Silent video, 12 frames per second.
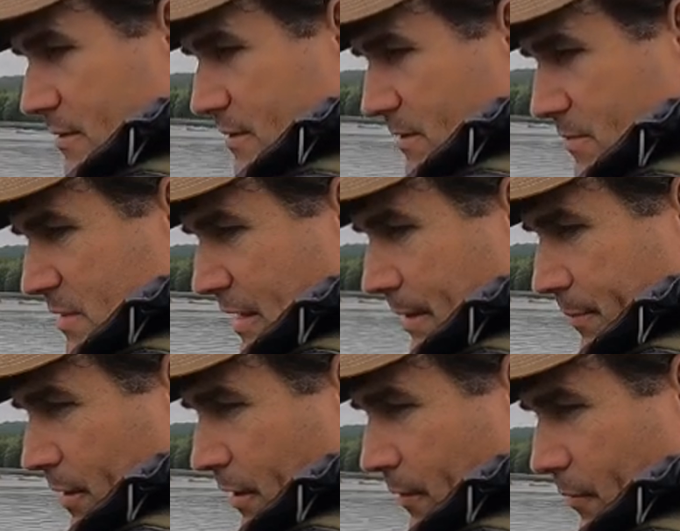Some
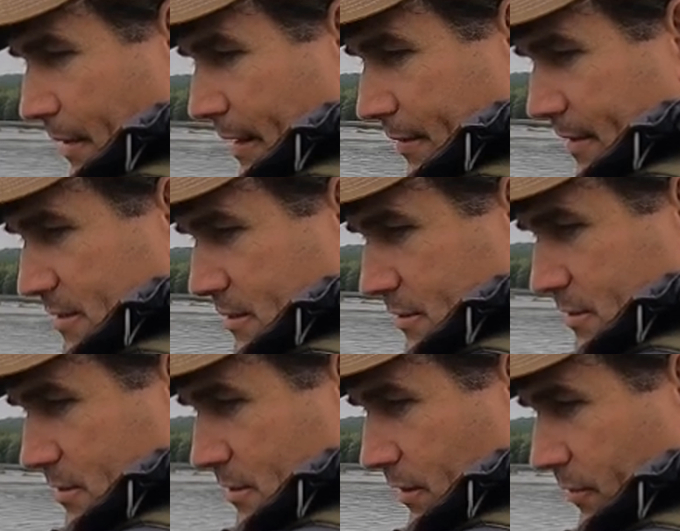time ago. Man, that's a
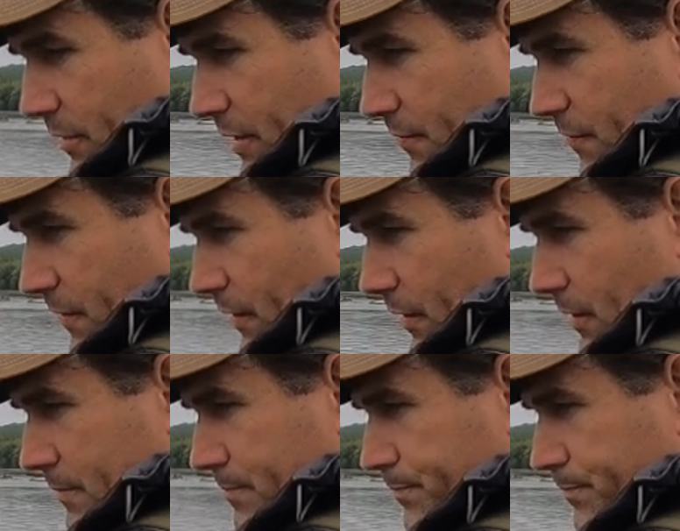slow rate of fall.